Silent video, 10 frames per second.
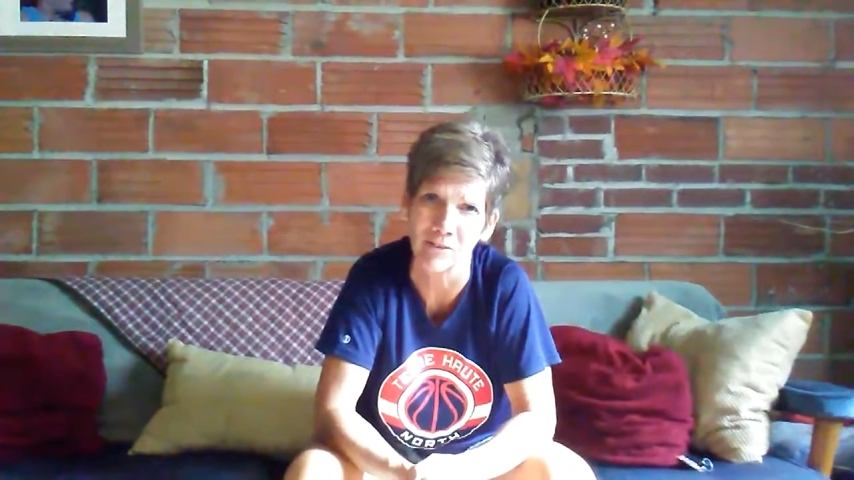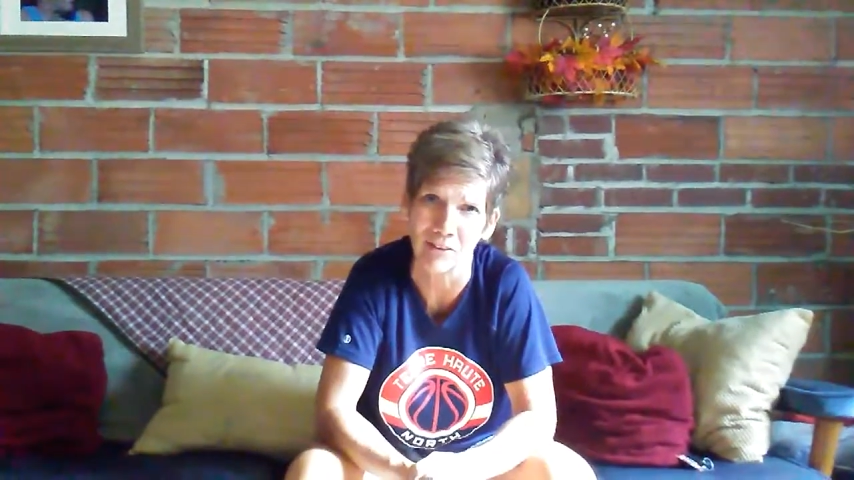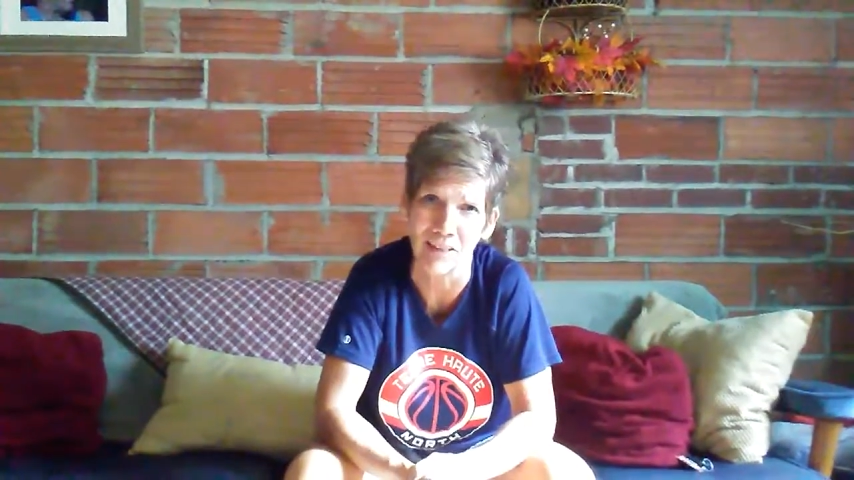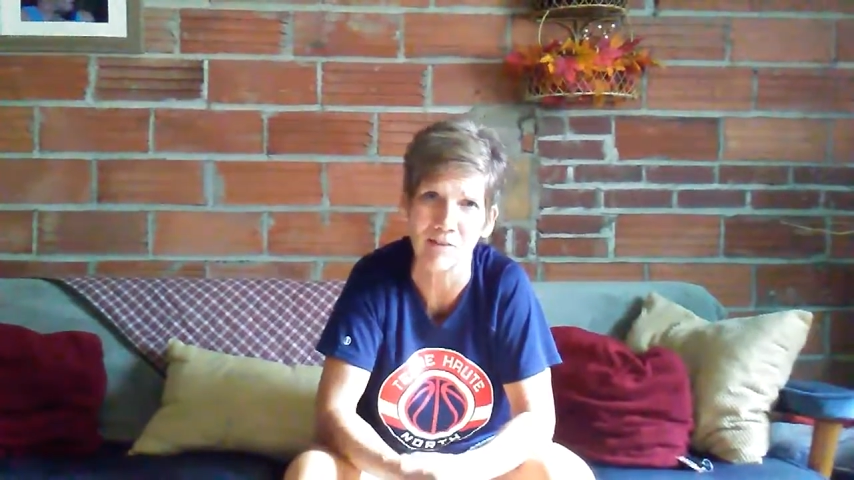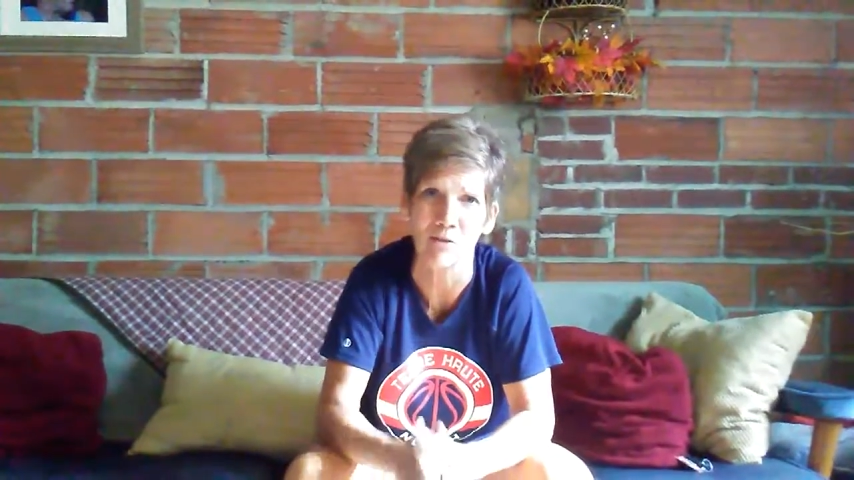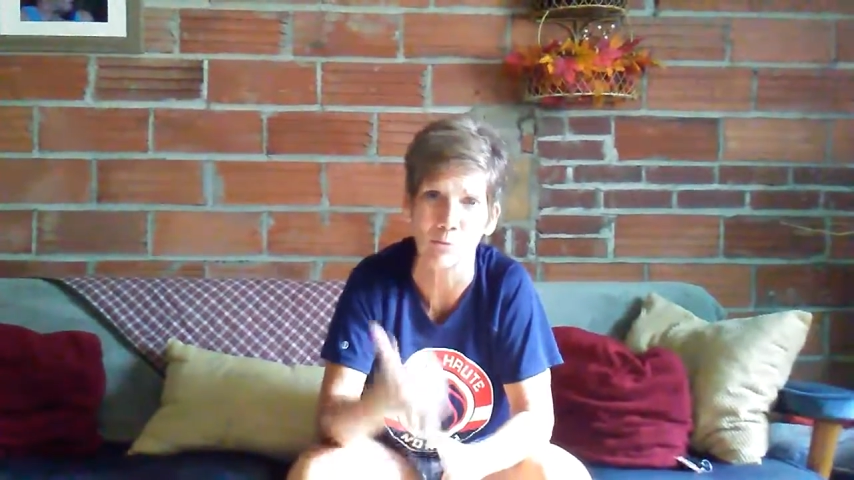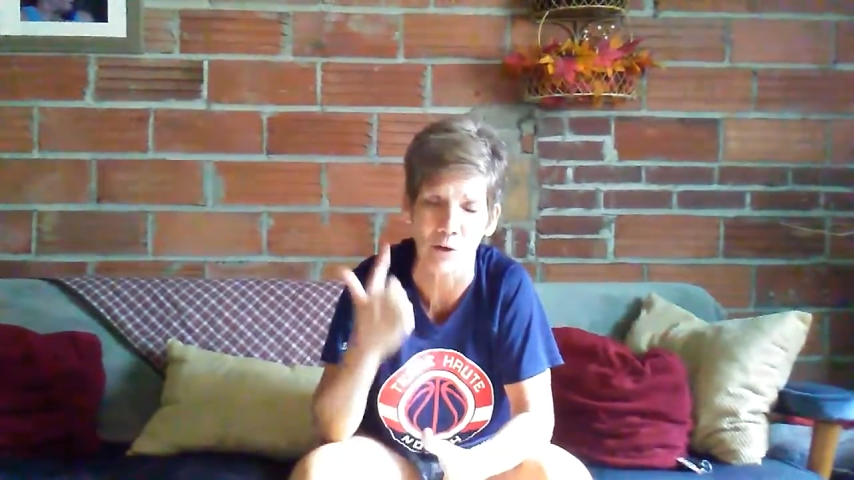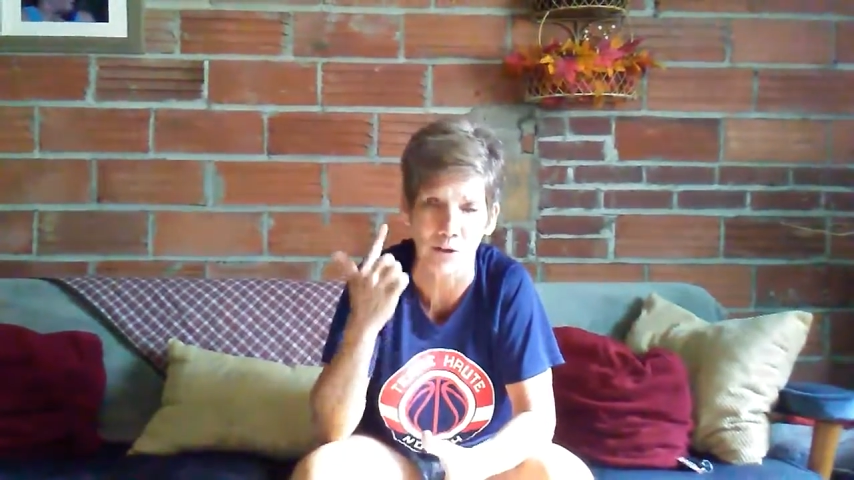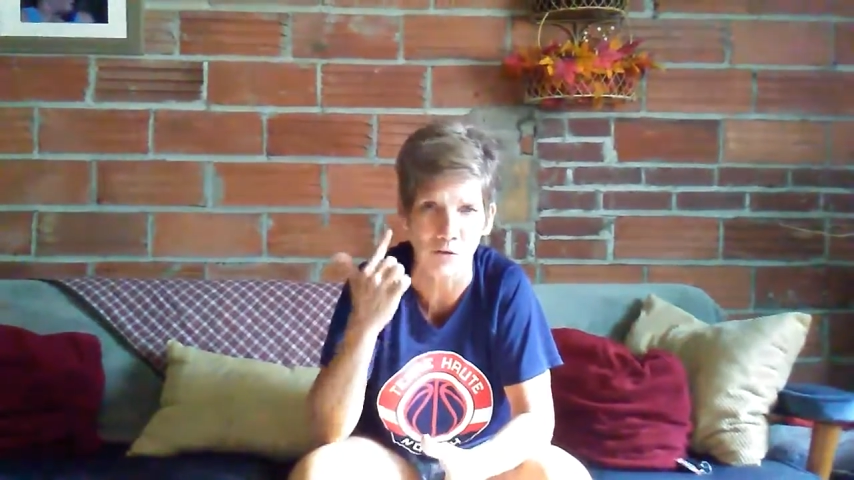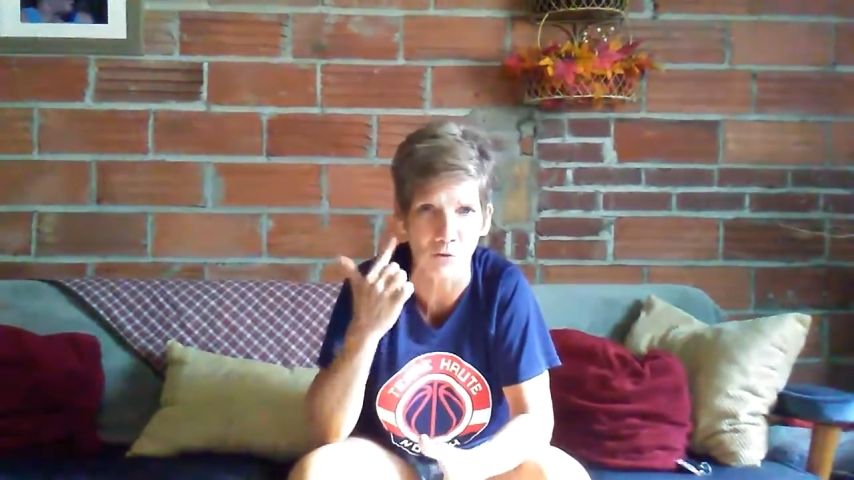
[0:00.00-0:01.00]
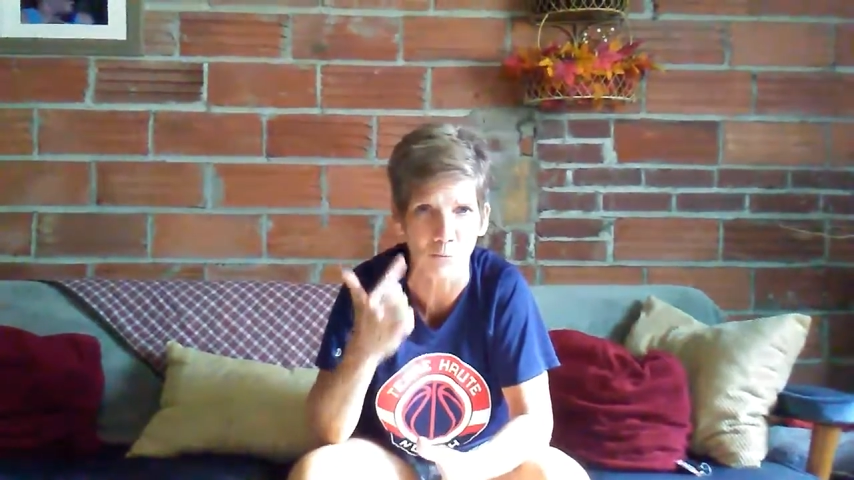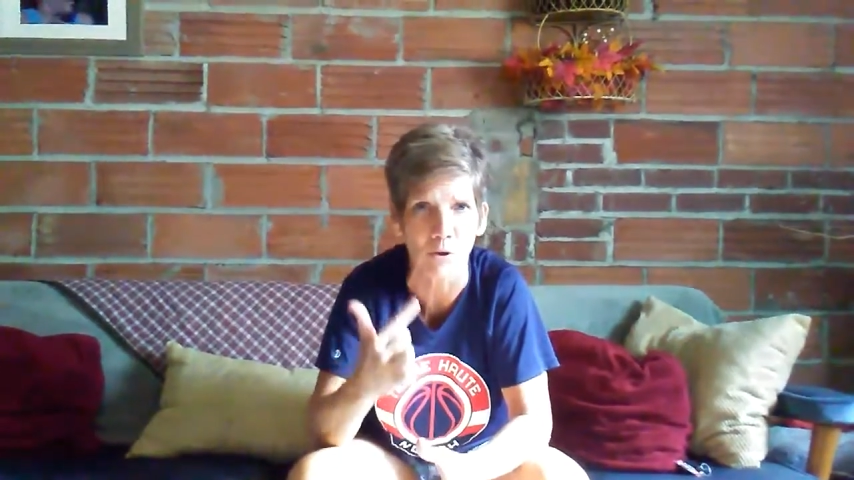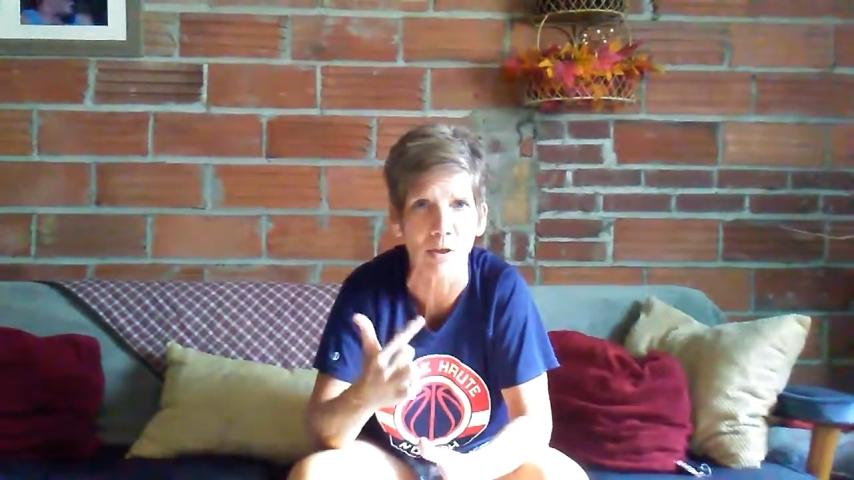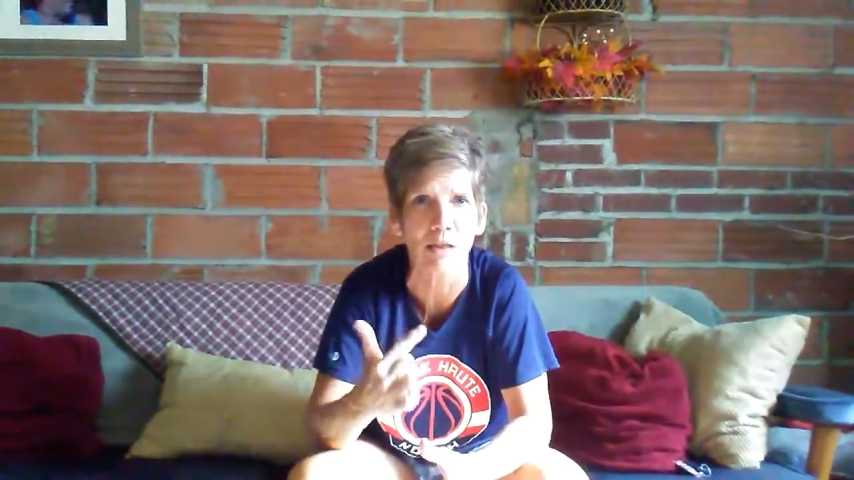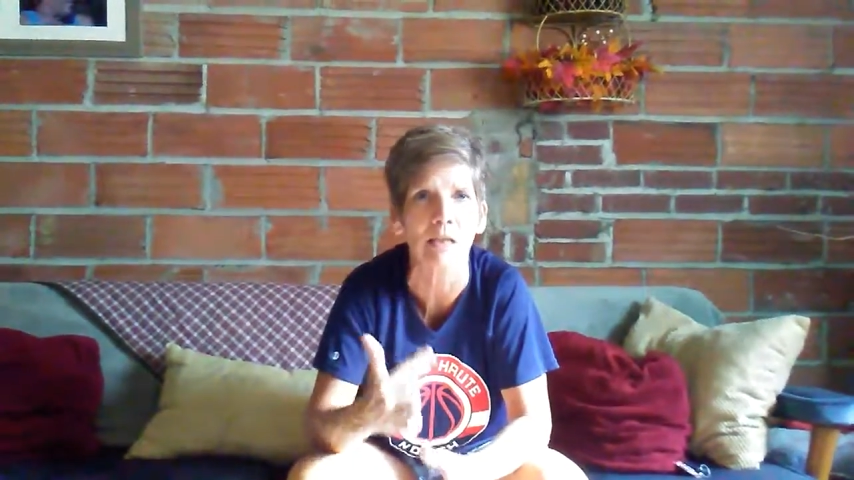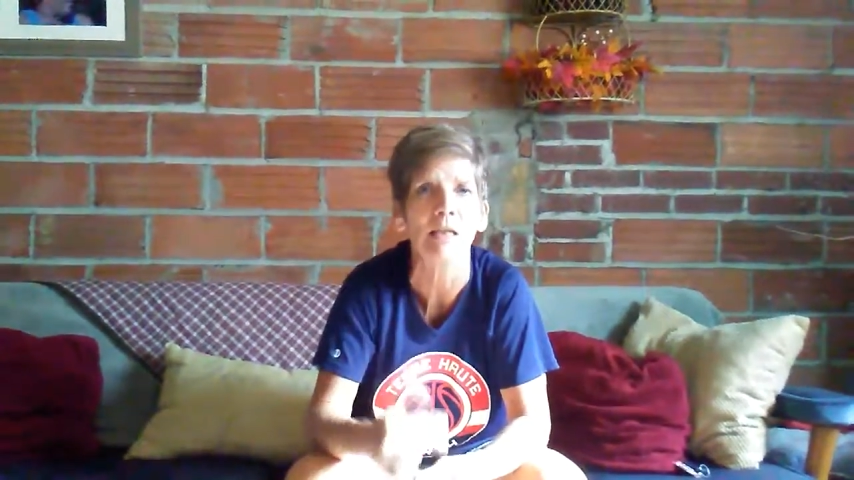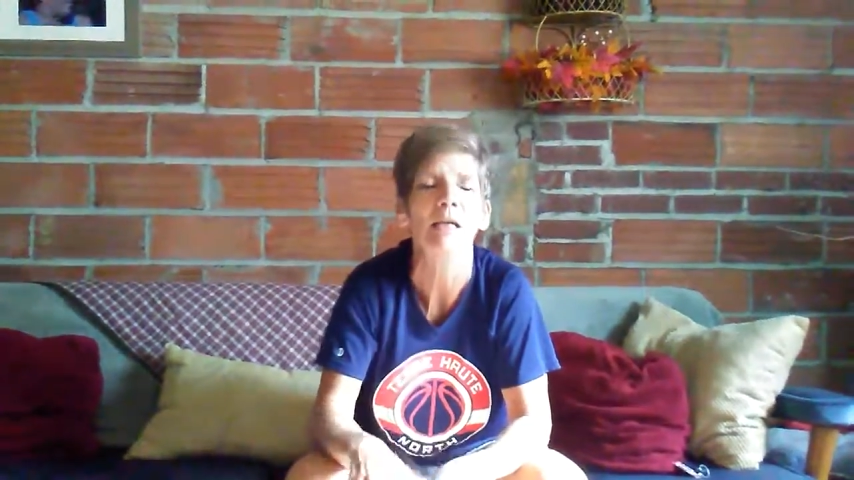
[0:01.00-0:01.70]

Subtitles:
All right? So practice your breathing,